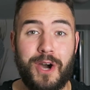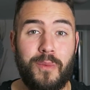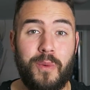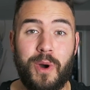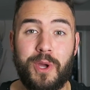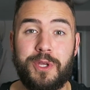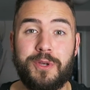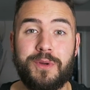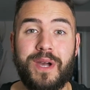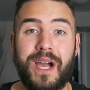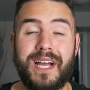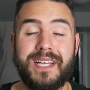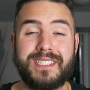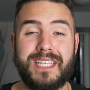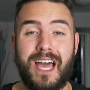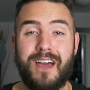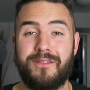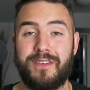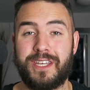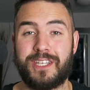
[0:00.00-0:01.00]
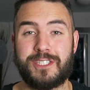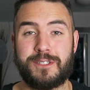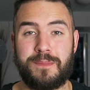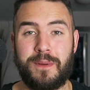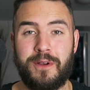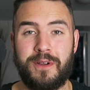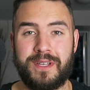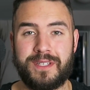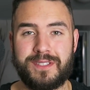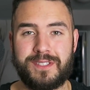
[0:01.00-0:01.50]
what you guys have
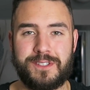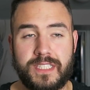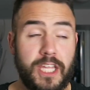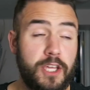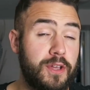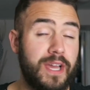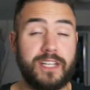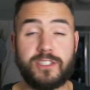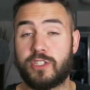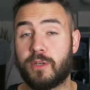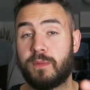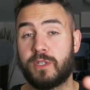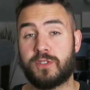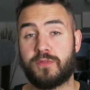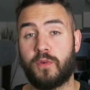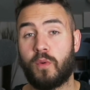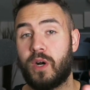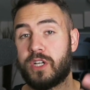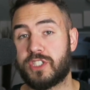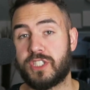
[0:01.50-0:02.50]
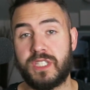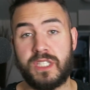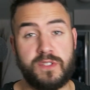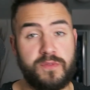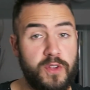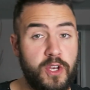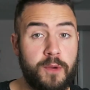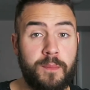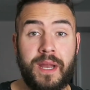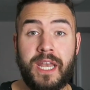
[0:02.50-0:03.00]
experienced. Thank you guys so much for watching this
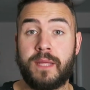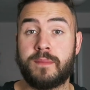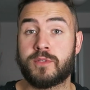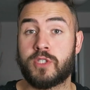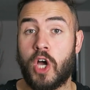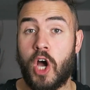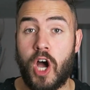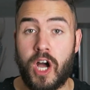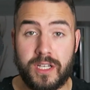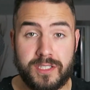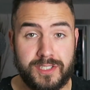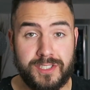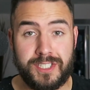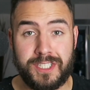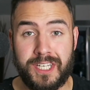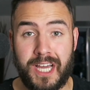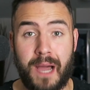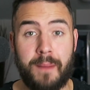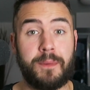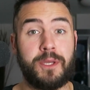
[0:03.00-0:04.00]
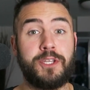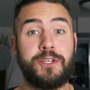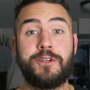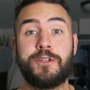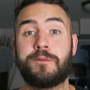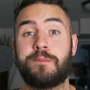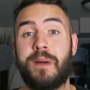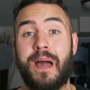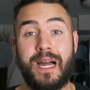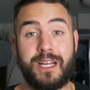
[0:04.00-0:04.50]
video. My name is Austin. I'm a
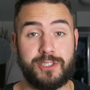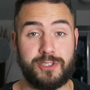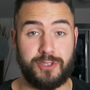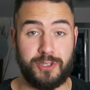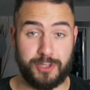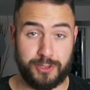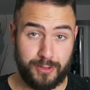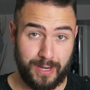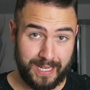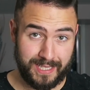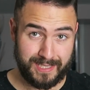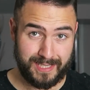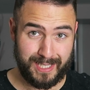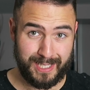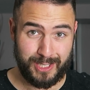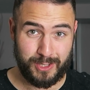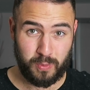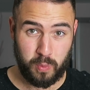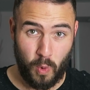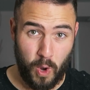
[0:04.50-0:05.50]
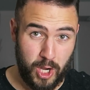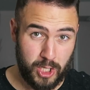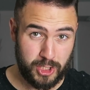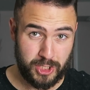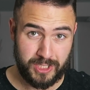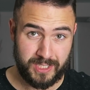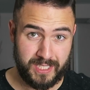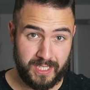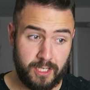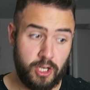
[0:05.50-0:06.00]
youth pastor in Tri-Cities,
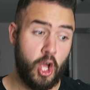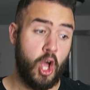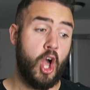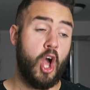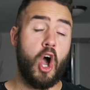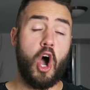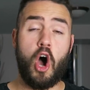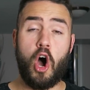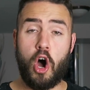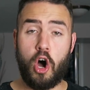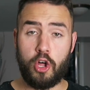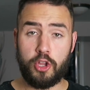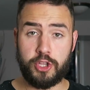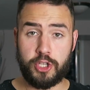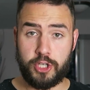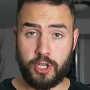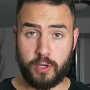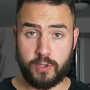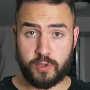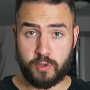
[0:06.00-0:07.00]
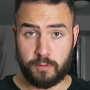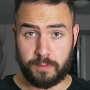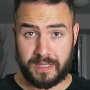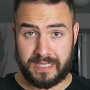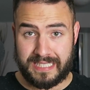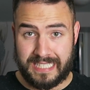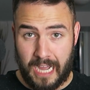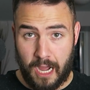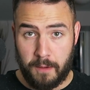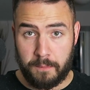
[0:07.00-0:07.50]
Washington. All the notes will be
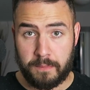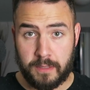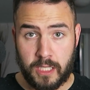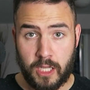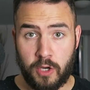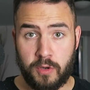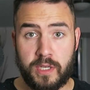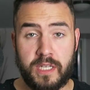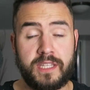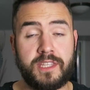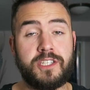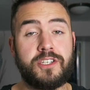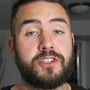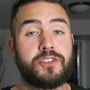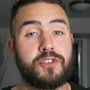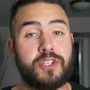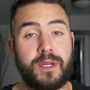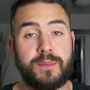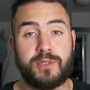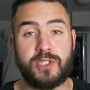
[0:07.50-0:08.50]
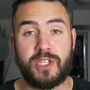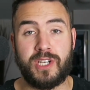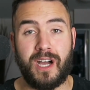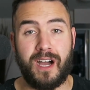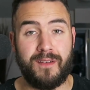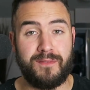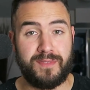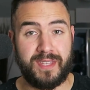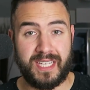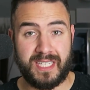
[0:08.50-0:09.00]
down below in the description
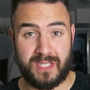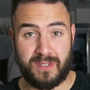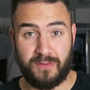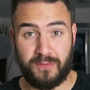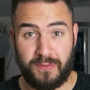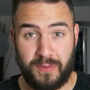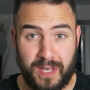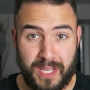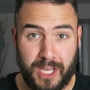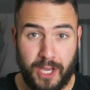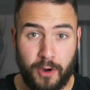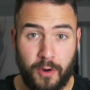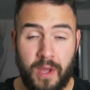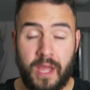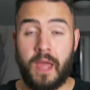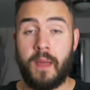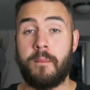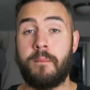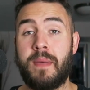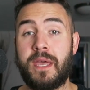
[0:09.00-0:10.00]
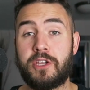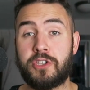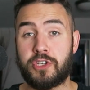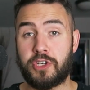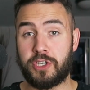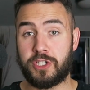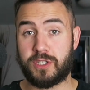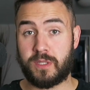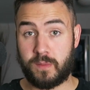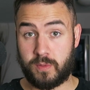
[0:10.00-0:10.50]
of this video. Make
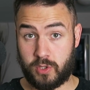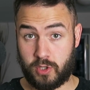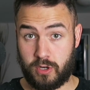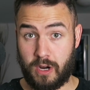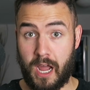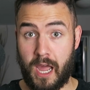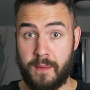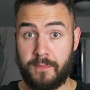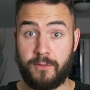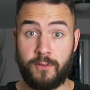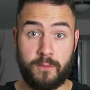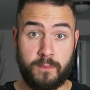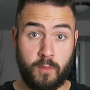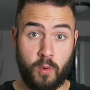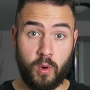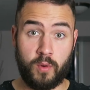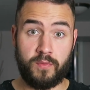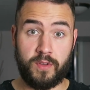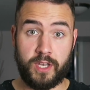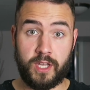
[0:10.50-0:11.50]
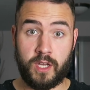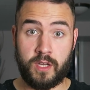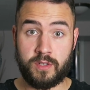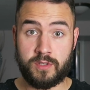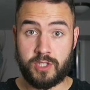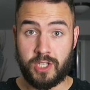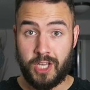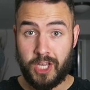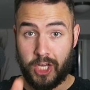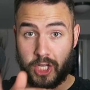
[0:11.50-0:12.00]
sure to subscribe for more
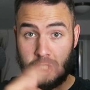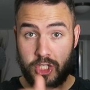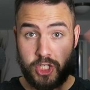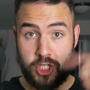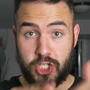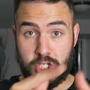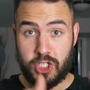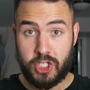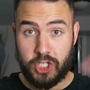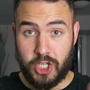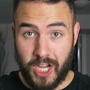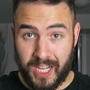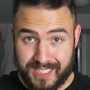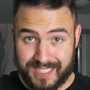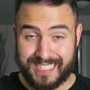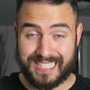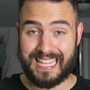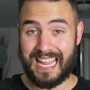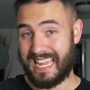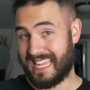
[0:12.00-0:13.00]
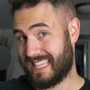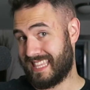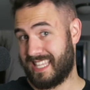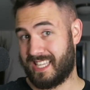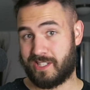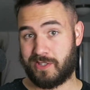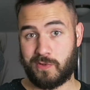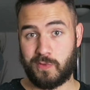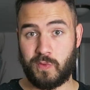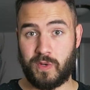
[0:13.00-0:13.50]
videos just like
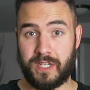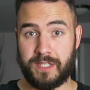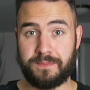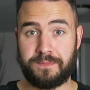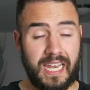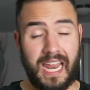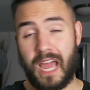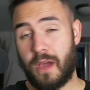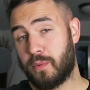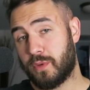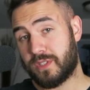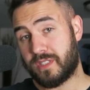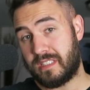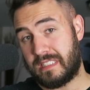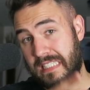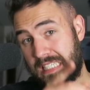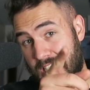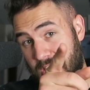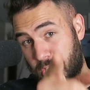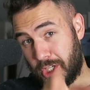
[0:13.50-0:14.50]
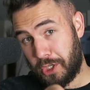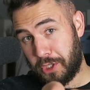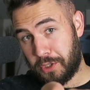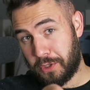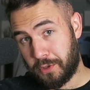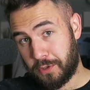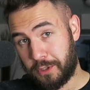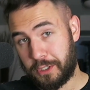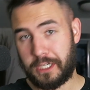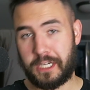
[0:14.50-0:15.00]
this one, and I will see
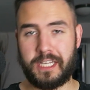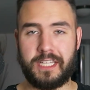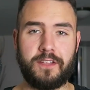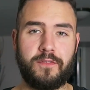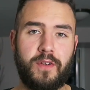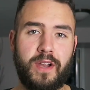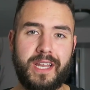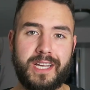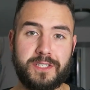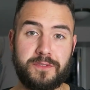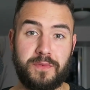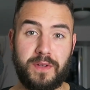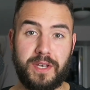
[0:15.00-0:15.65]
you in the very next